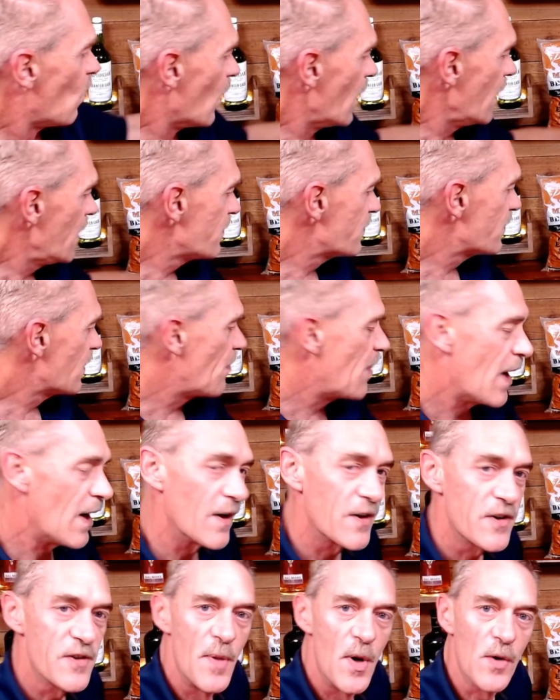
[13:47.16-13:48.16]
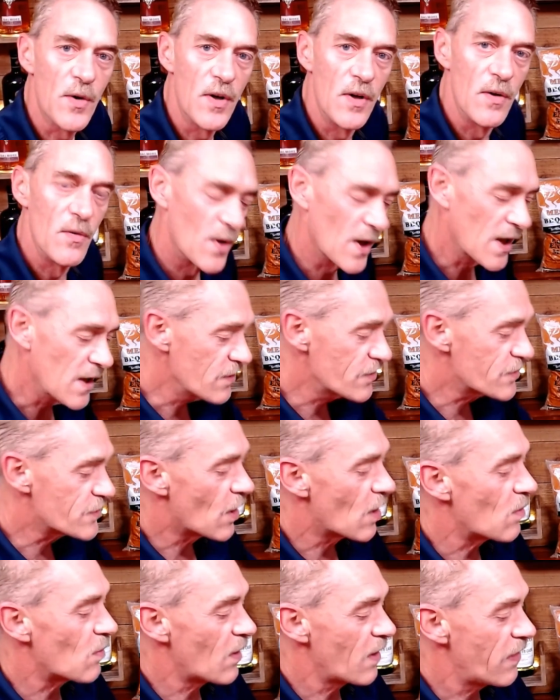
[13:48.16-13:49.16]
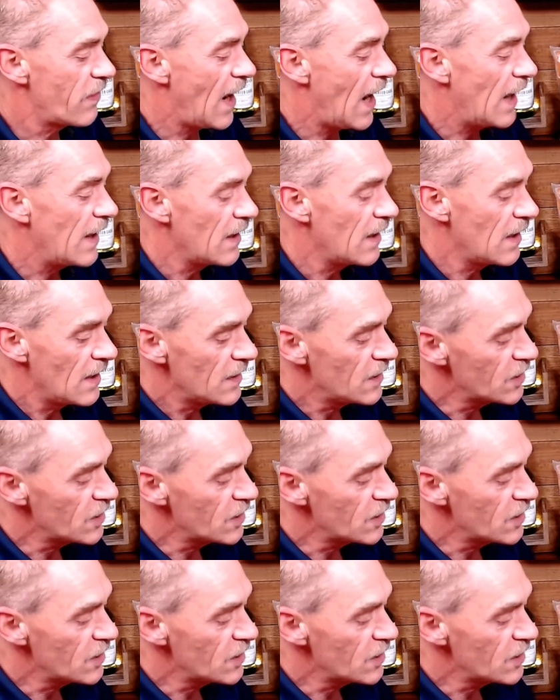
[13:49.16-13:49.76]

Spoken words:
is the pellet smoker? We're going to start with that. This